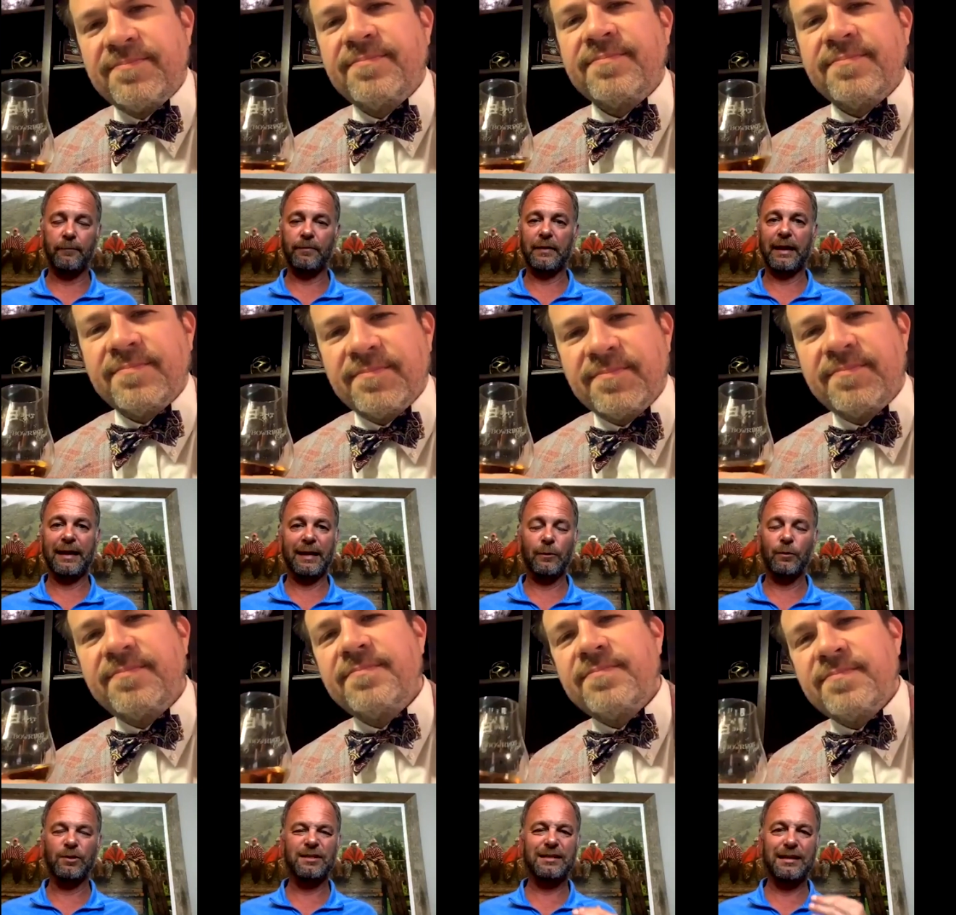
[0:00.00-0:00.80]
Speaker 1: And it
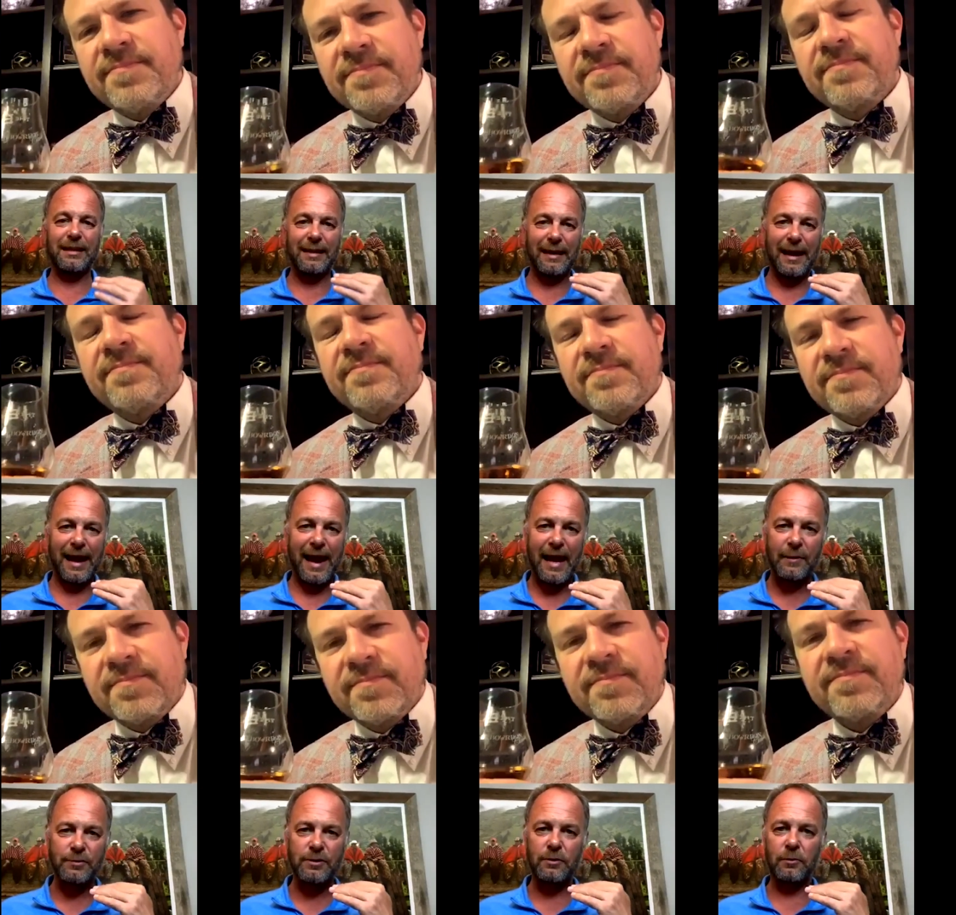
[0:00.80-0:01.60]
was
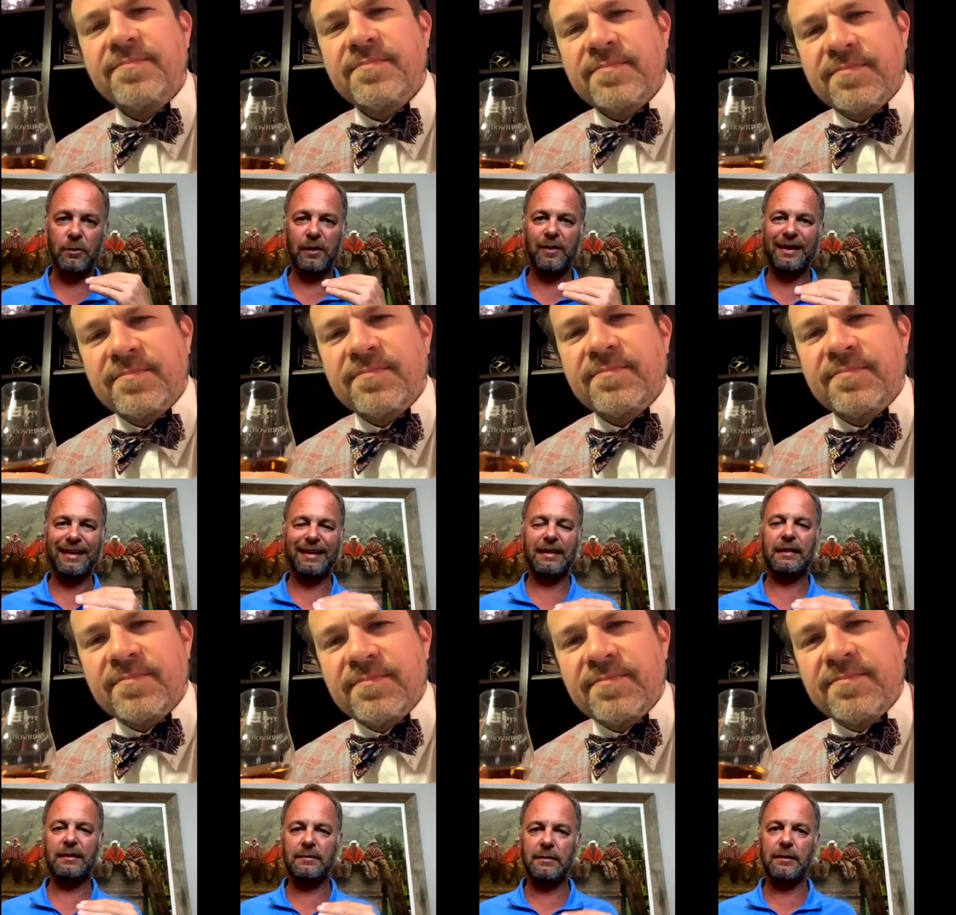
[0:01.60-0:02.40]
absolutely the
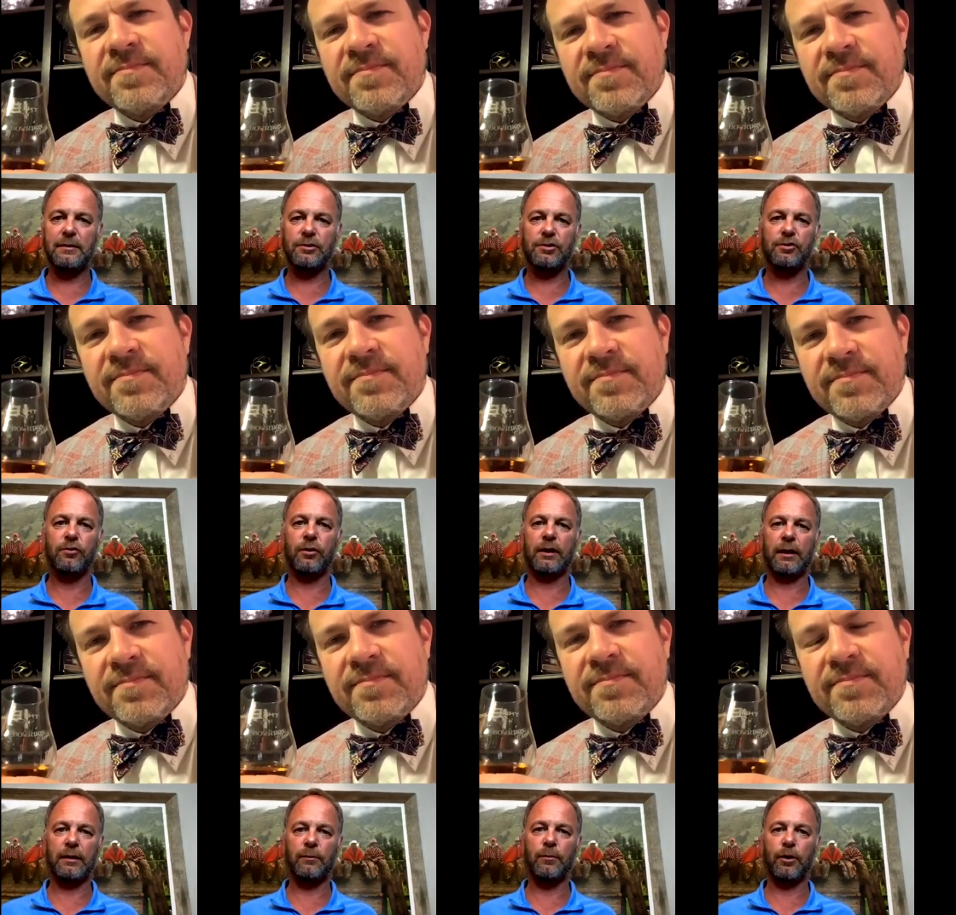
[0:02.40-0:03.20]
easiest
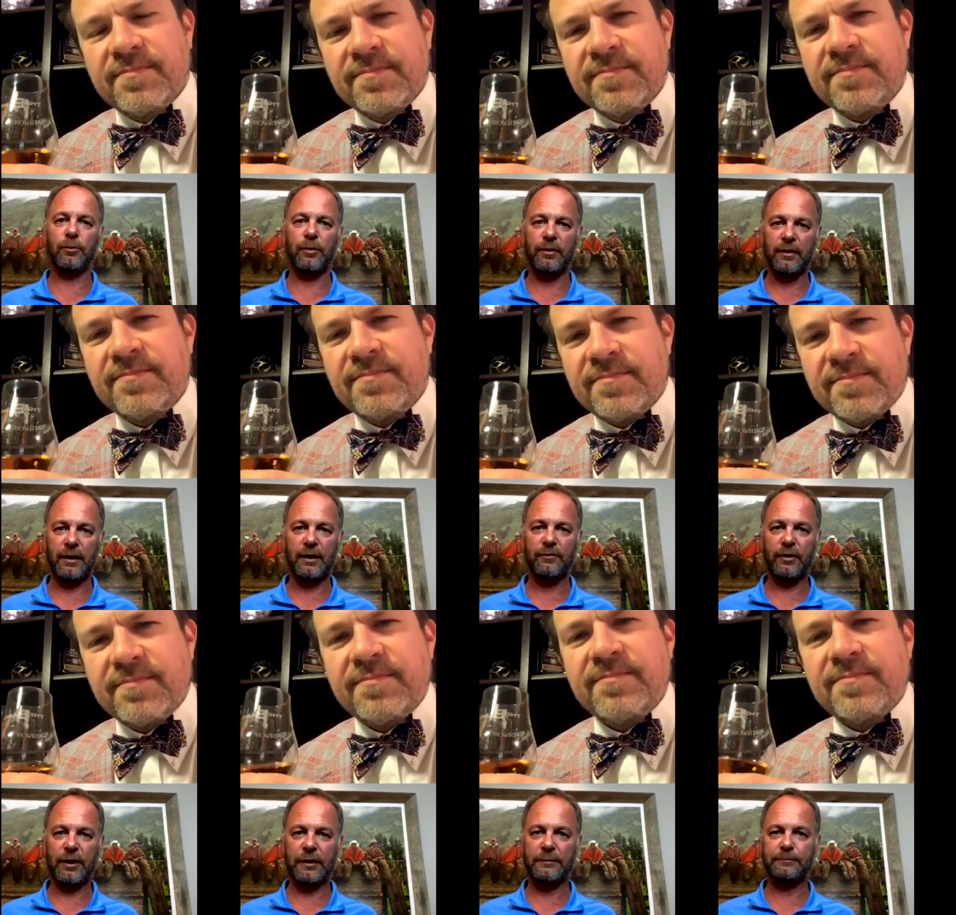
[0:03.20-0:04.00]
drinking bourbon that I've
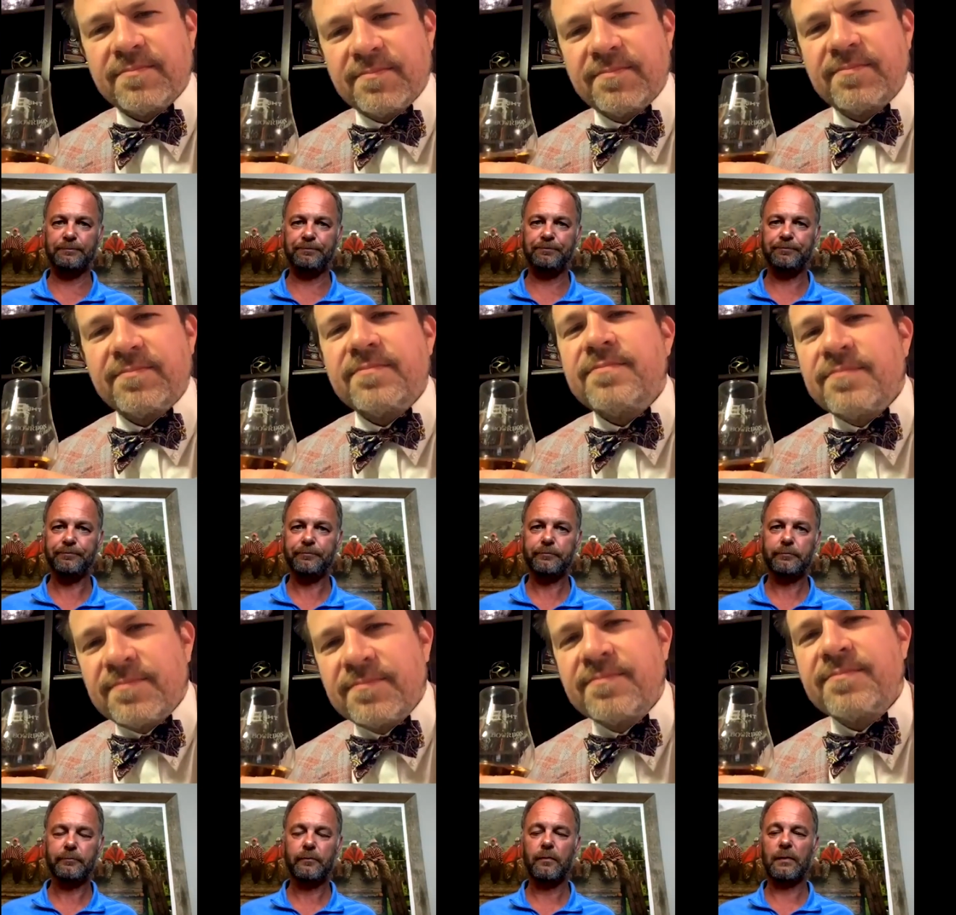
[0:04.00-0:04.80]
had.
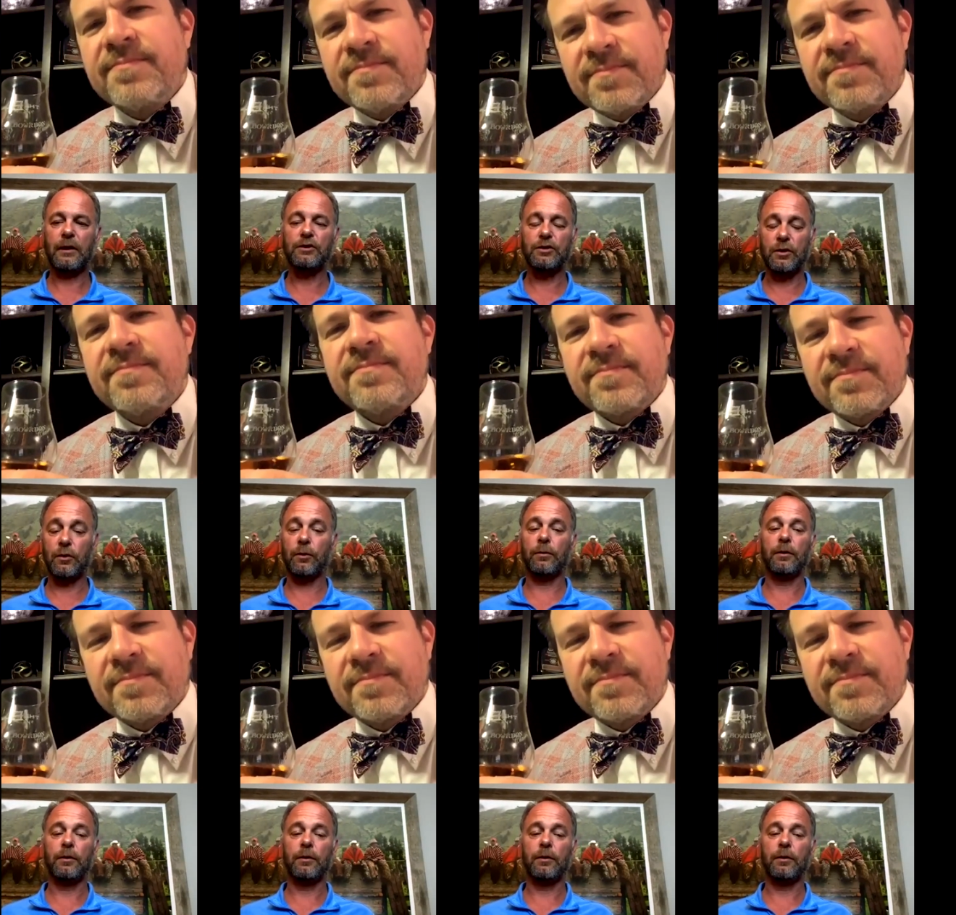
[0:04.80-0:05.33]
So,